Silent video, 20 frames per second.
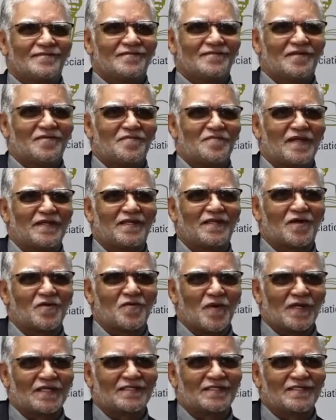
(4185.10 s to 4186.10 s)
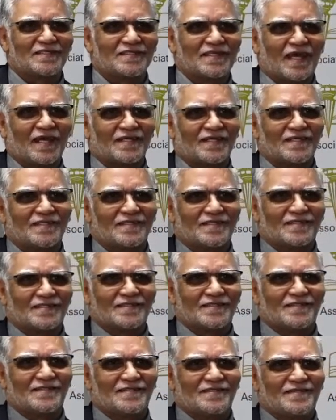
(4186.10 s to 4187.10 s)
met the quality standards.
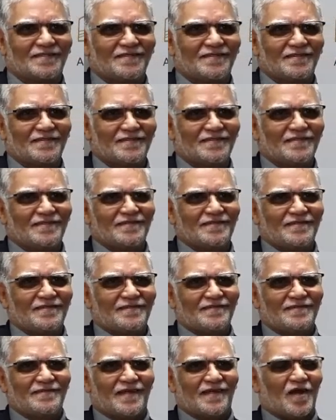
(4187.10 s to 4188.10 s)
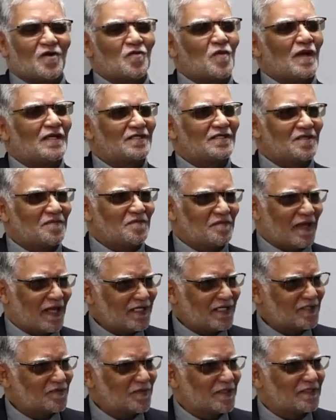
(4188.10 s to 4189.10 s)
Now, quality
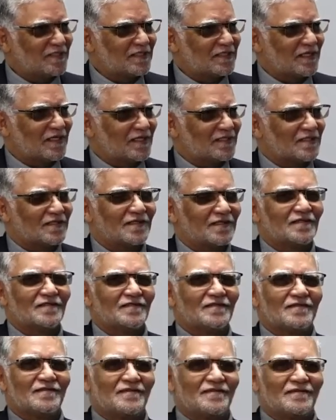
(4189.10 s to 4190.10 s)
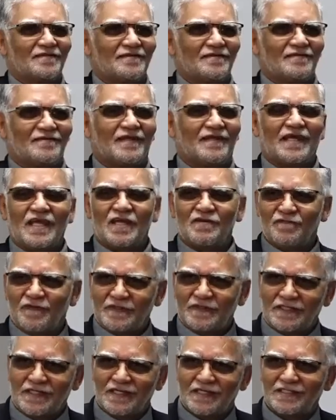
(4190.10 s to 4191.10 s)
management says the
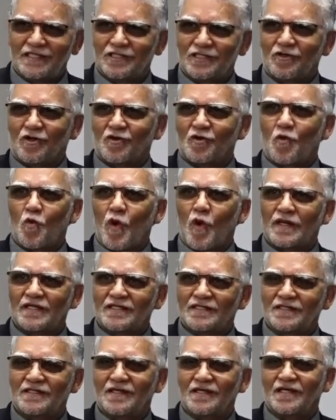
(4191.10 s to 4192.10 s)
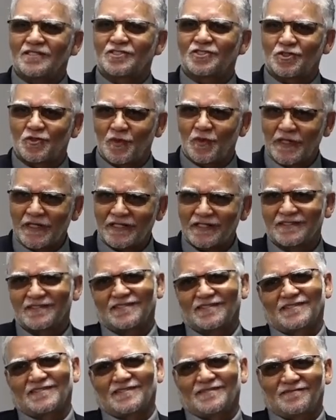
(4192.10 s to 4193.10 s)
emphasis is on quality assurance.